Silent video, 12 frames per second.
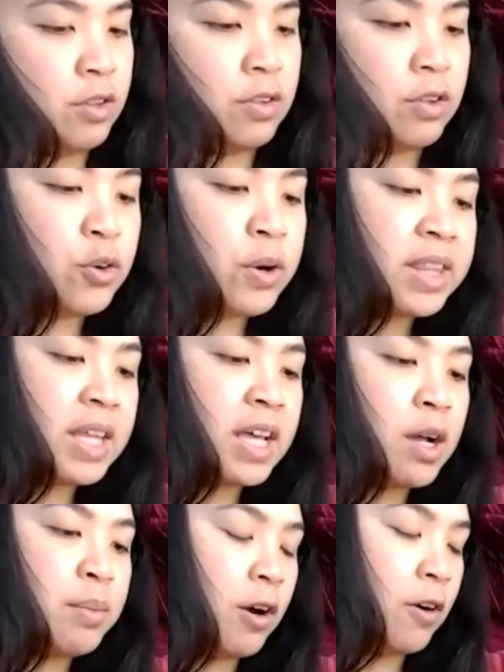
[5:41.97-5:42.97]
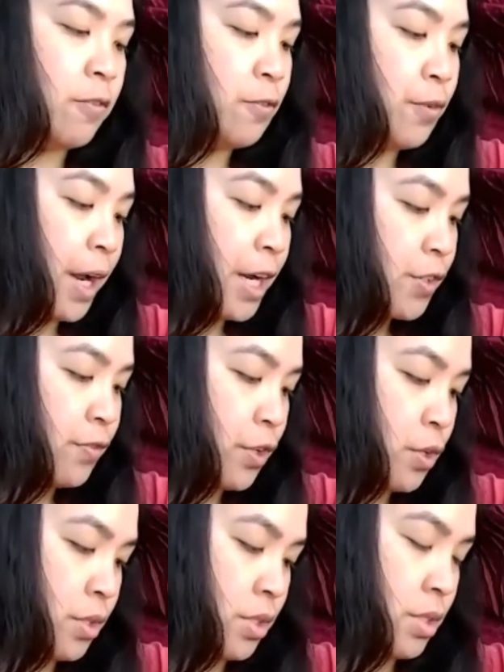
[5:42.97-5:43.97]
Great thing about fresh
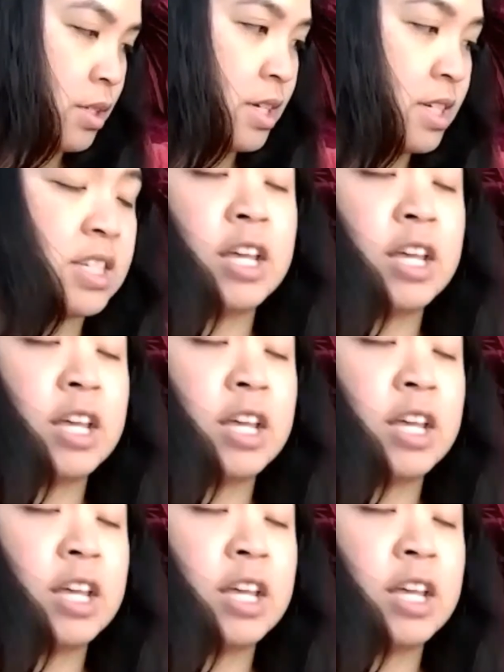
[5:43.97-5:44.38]
fruits is that